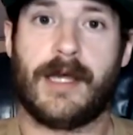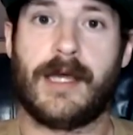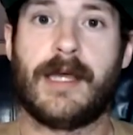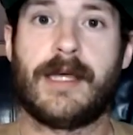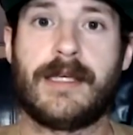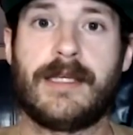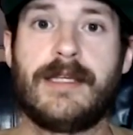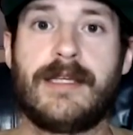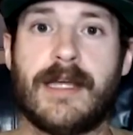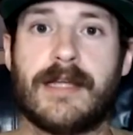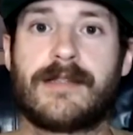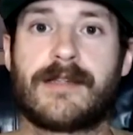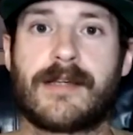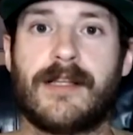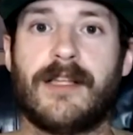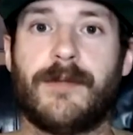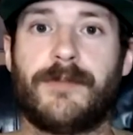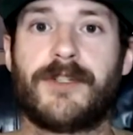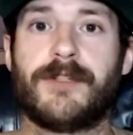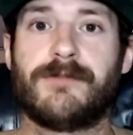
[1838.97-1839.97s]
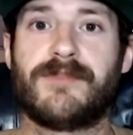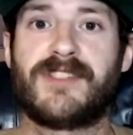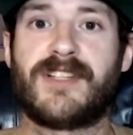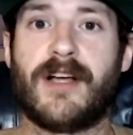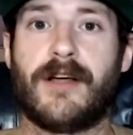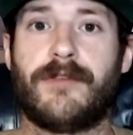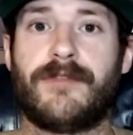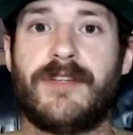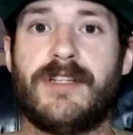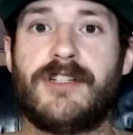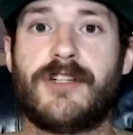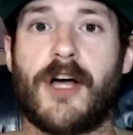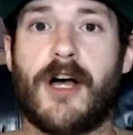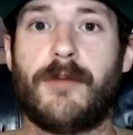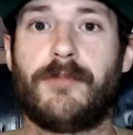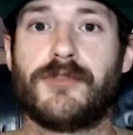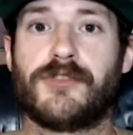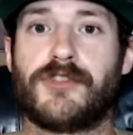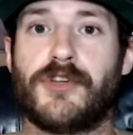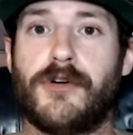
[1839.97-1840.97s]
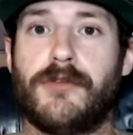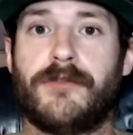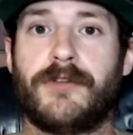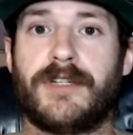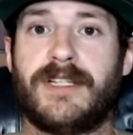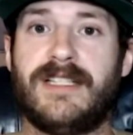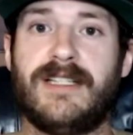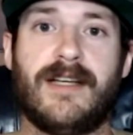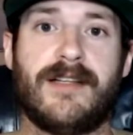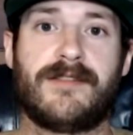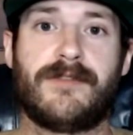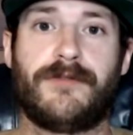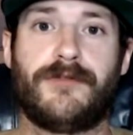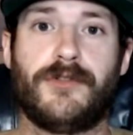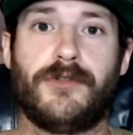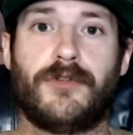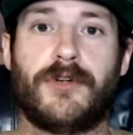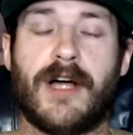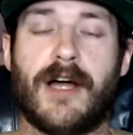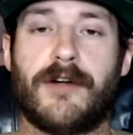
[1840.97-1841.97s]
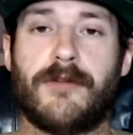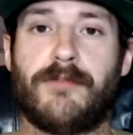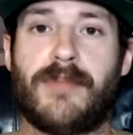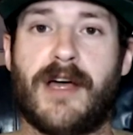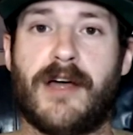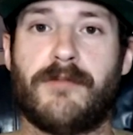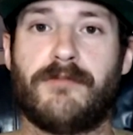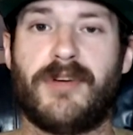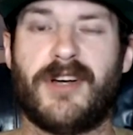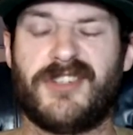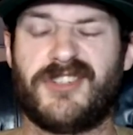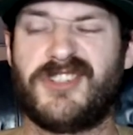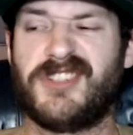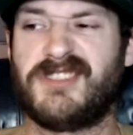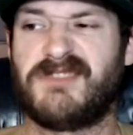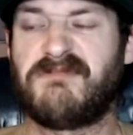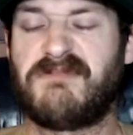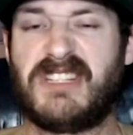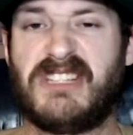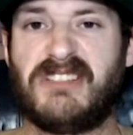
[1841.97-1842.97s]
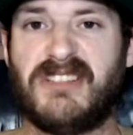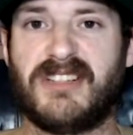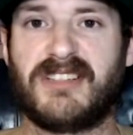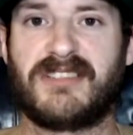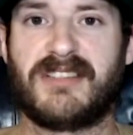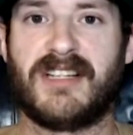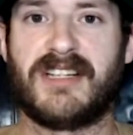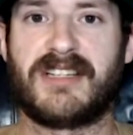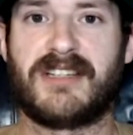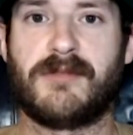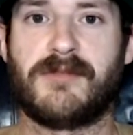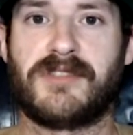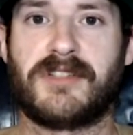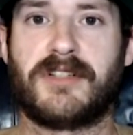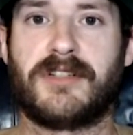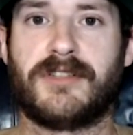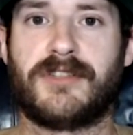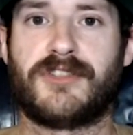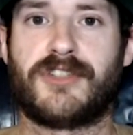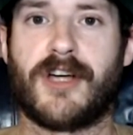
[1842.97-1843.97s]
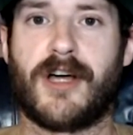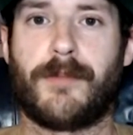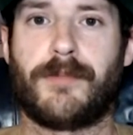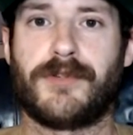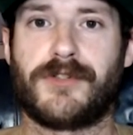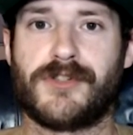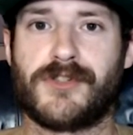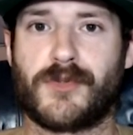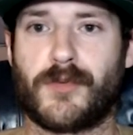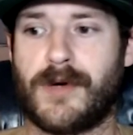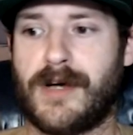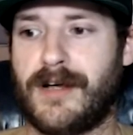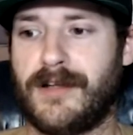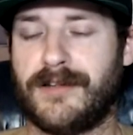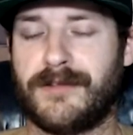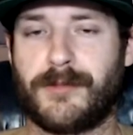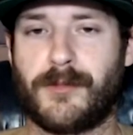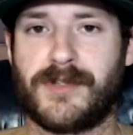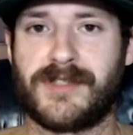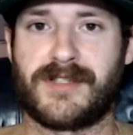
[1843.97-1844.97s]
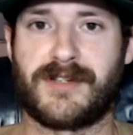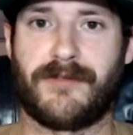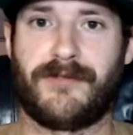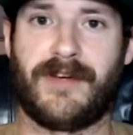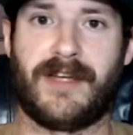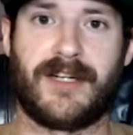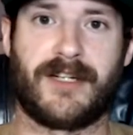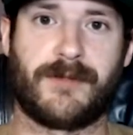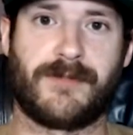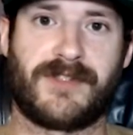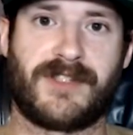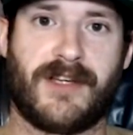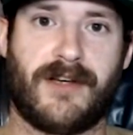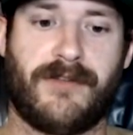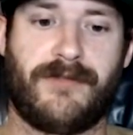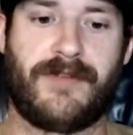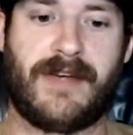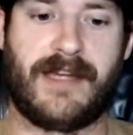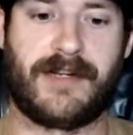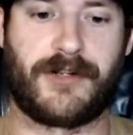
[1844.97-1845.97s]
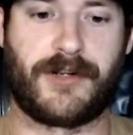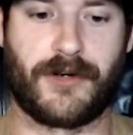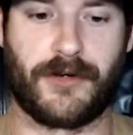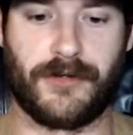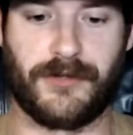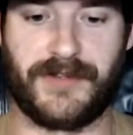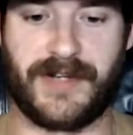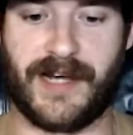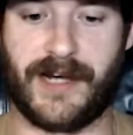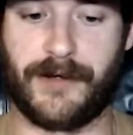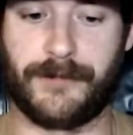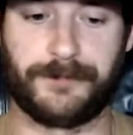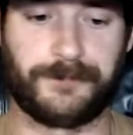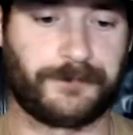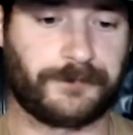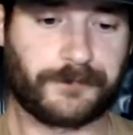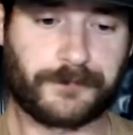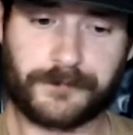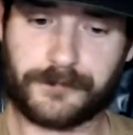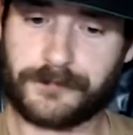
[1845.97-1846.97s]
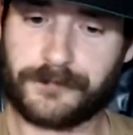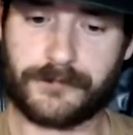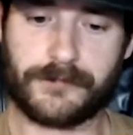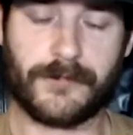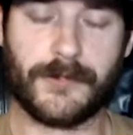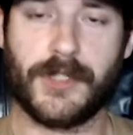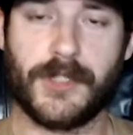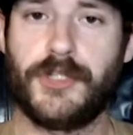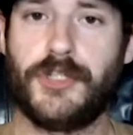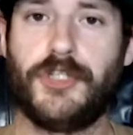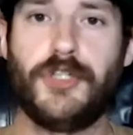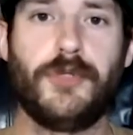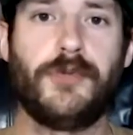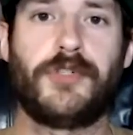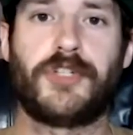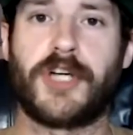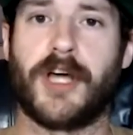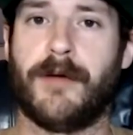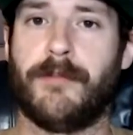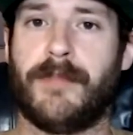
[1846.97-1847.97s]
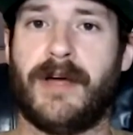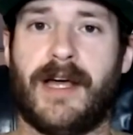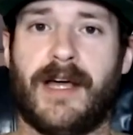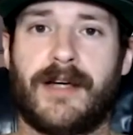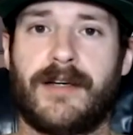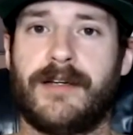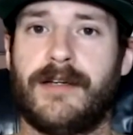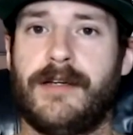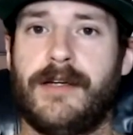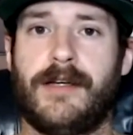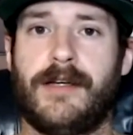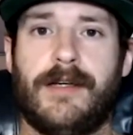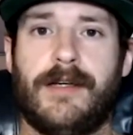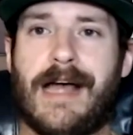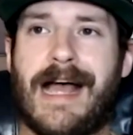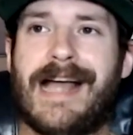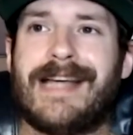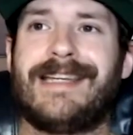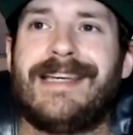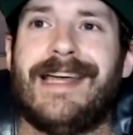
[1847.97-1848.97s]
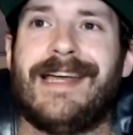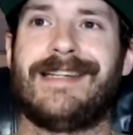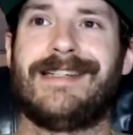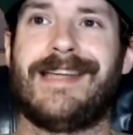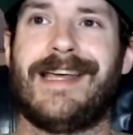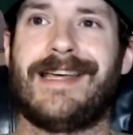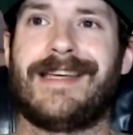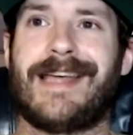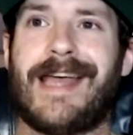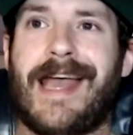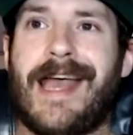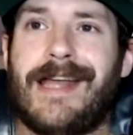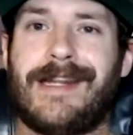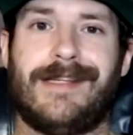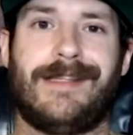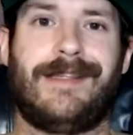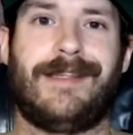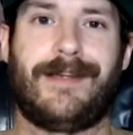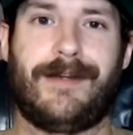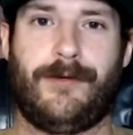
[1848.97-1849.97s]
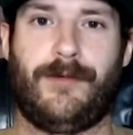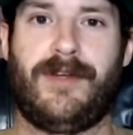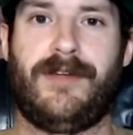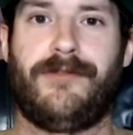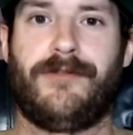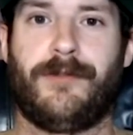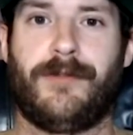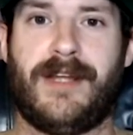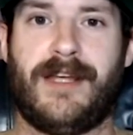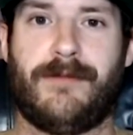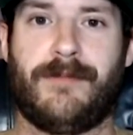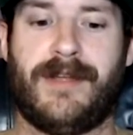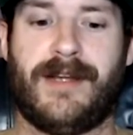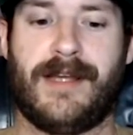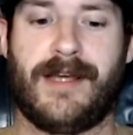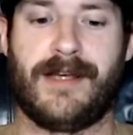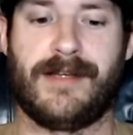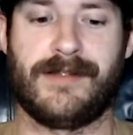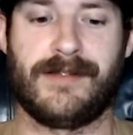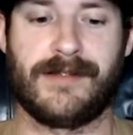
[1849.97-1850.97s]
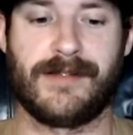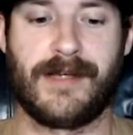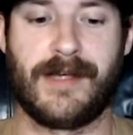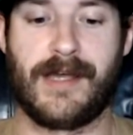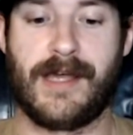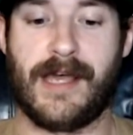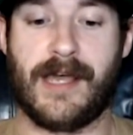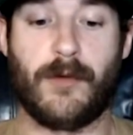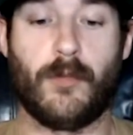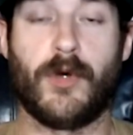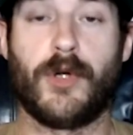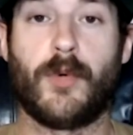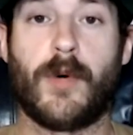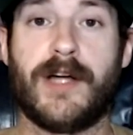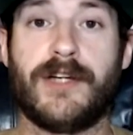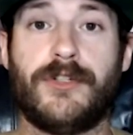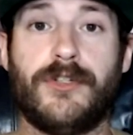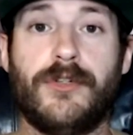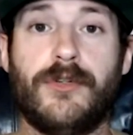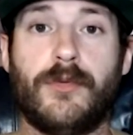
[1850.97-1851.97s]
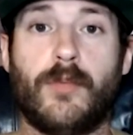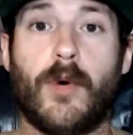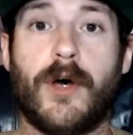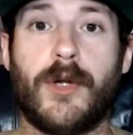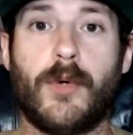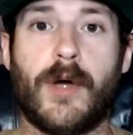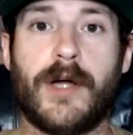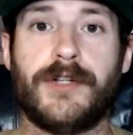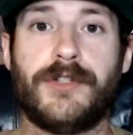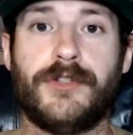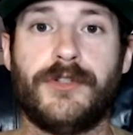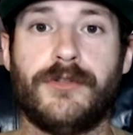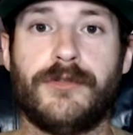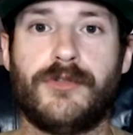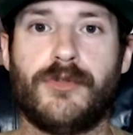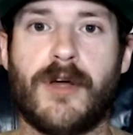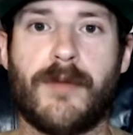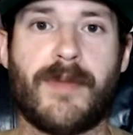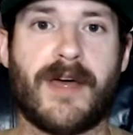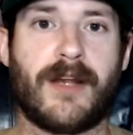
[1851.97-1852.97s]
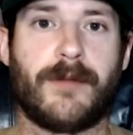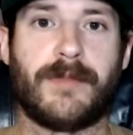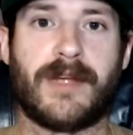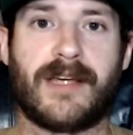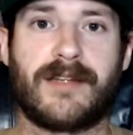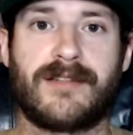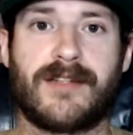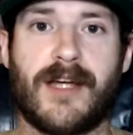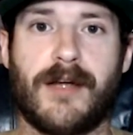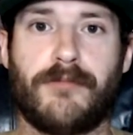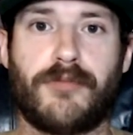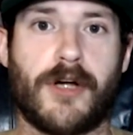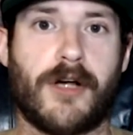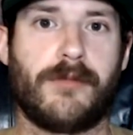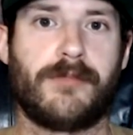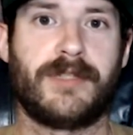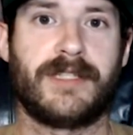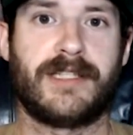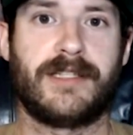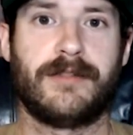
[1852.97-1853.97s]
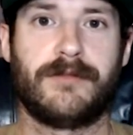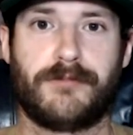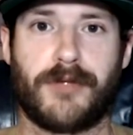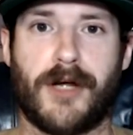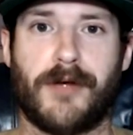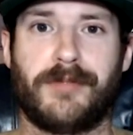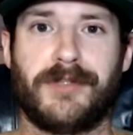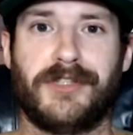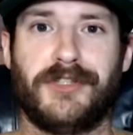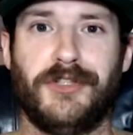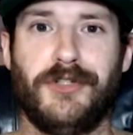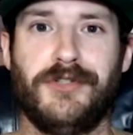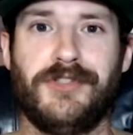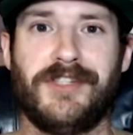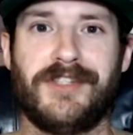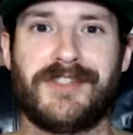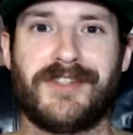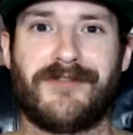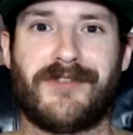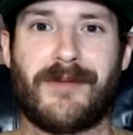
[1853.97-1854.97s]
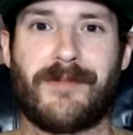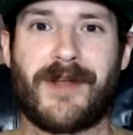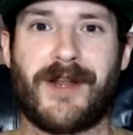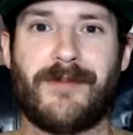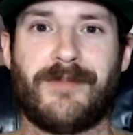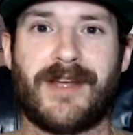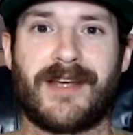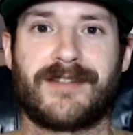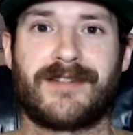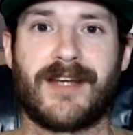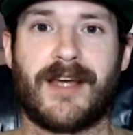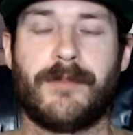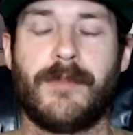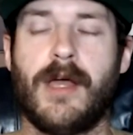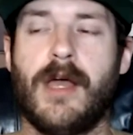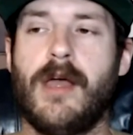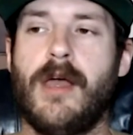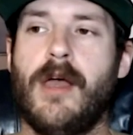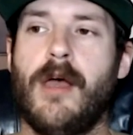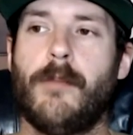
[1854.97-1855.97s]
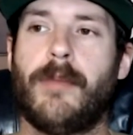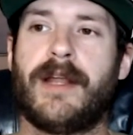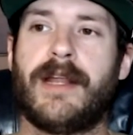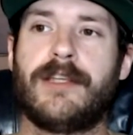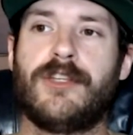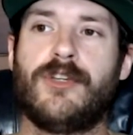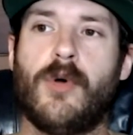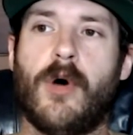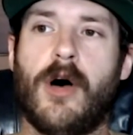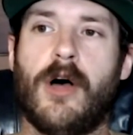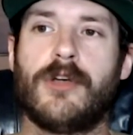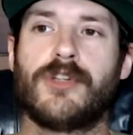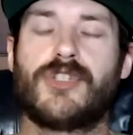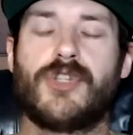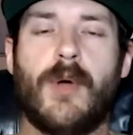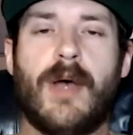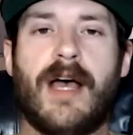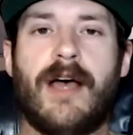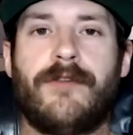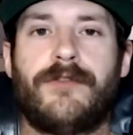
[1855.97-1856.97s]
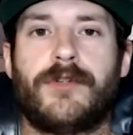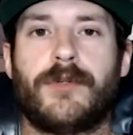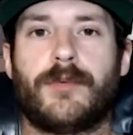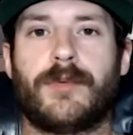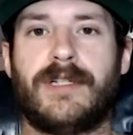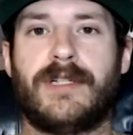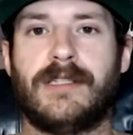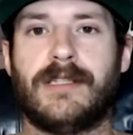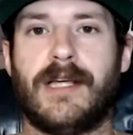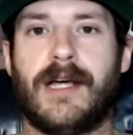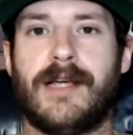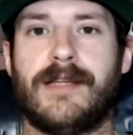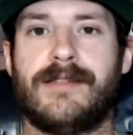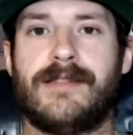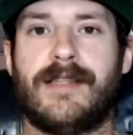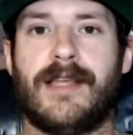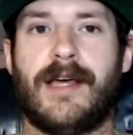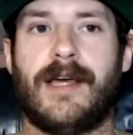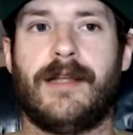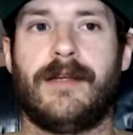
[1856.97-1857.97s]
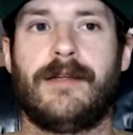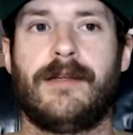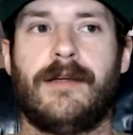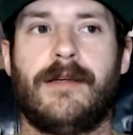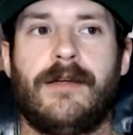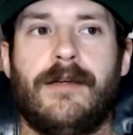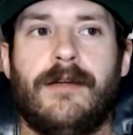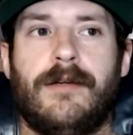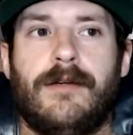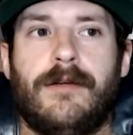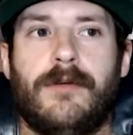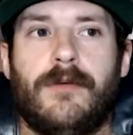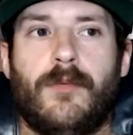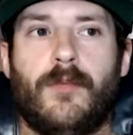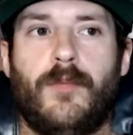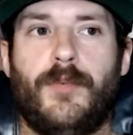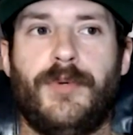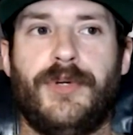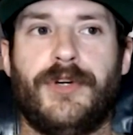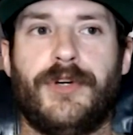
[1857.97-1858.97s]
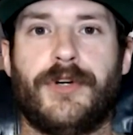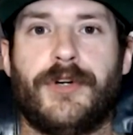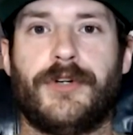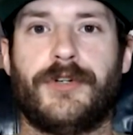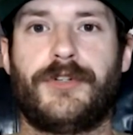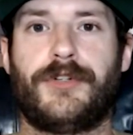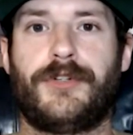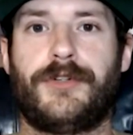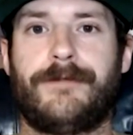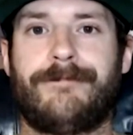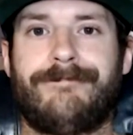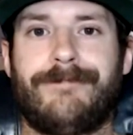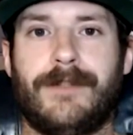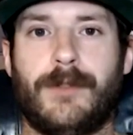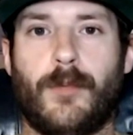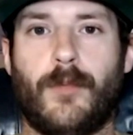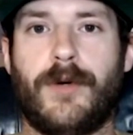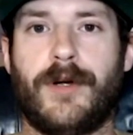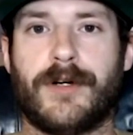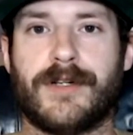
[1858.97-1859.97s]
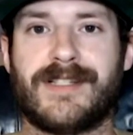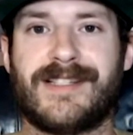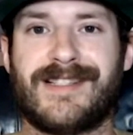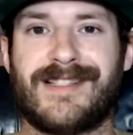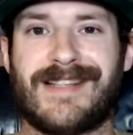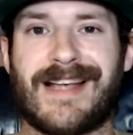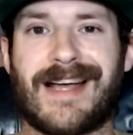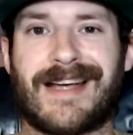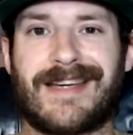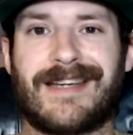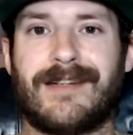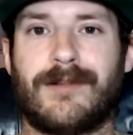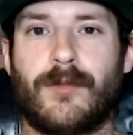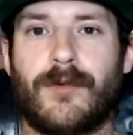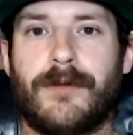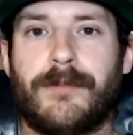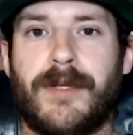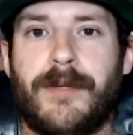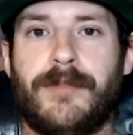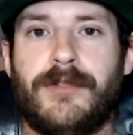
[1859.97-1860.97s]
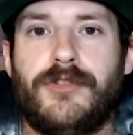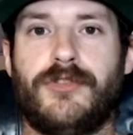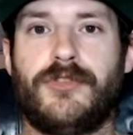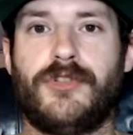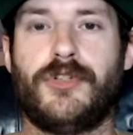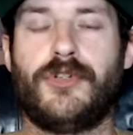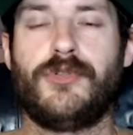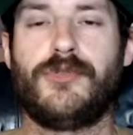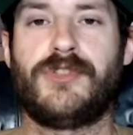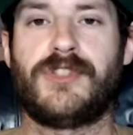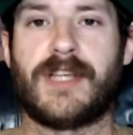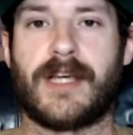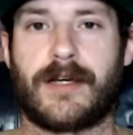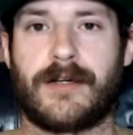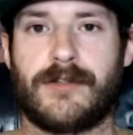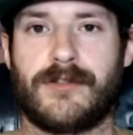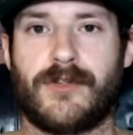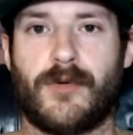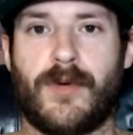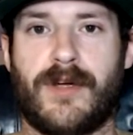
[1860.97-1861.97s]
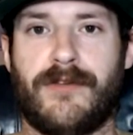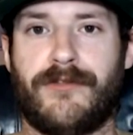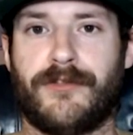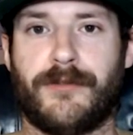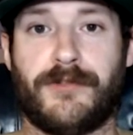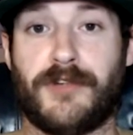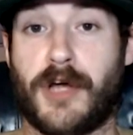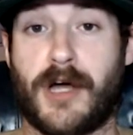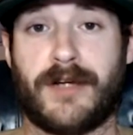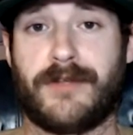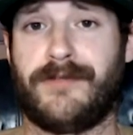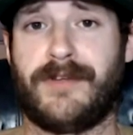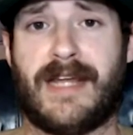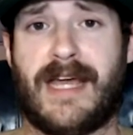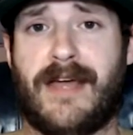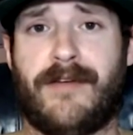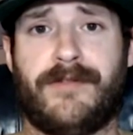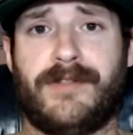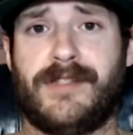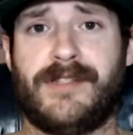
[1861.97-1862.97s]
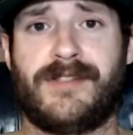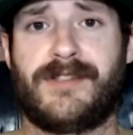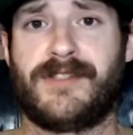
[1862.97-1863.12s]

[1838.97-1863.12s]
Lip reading: He gets clipped himself. He topples over. He eats a few ground and pound punches. He looked like it was a good stoppage as well. He wasn't defending himself. Head curled down. Huge comeback. I can't take anything away from Nate Maness. And what do I do? What do I do? Do I bet him next time? Probably loses if I bet him next time. But you also have to realize that we're a second. We're maybe 2 seconds away from not even having this